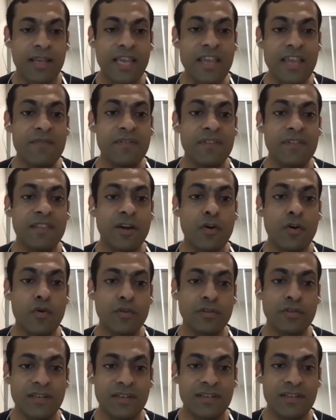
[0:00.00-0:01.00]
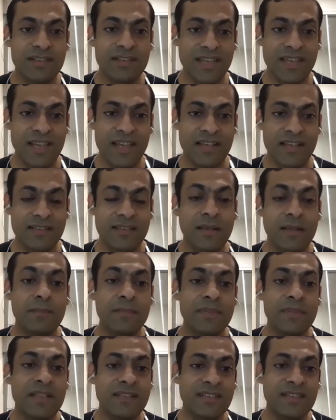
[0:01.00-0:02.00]
even the hosted CAs,
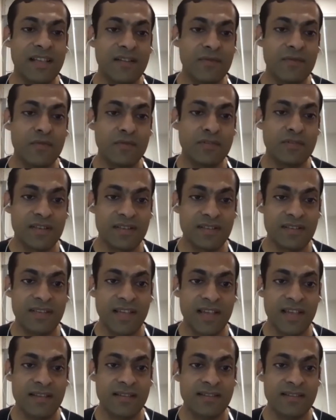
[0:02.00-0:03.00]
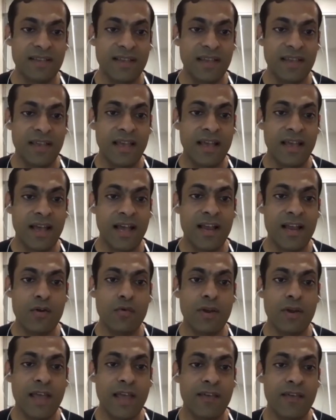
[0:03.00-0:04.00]
the self-hosted CAs, I
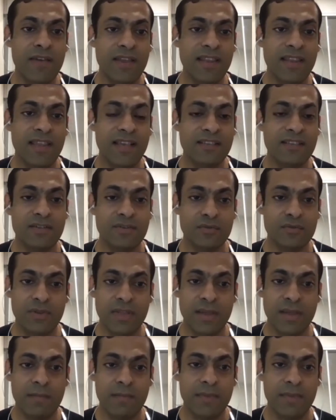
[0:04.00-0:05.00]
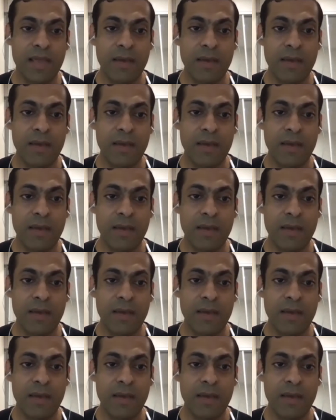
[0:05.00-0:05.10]
don't have any access to them.